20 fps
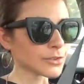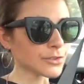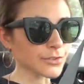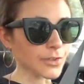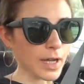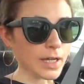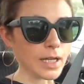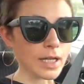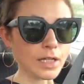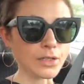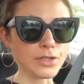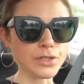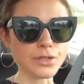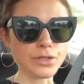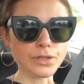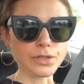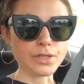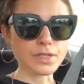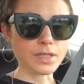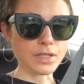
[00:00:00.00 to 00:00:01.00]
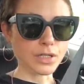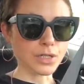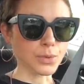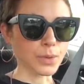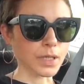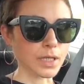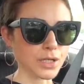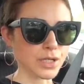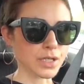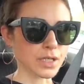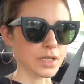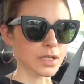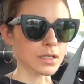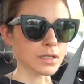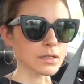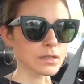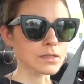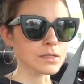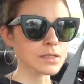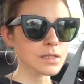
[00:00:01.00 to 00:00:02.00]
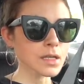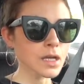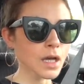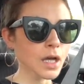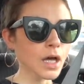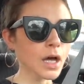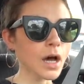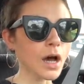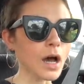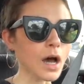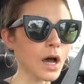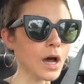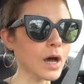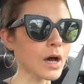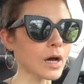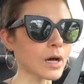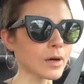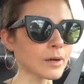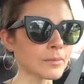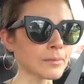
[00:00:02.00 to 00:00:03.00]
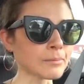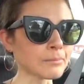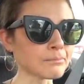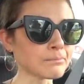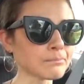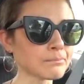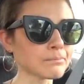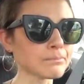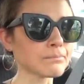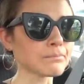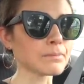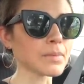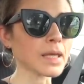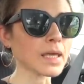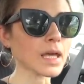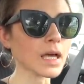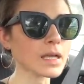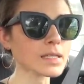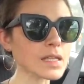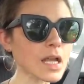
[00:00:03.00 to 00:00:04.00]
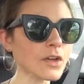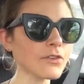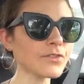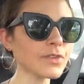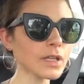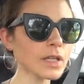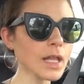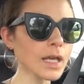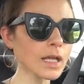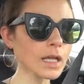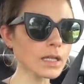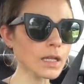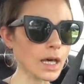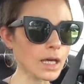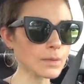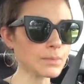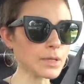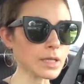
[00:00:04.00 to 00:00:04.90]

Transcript: financial situation is. Um, because I feel like a lot of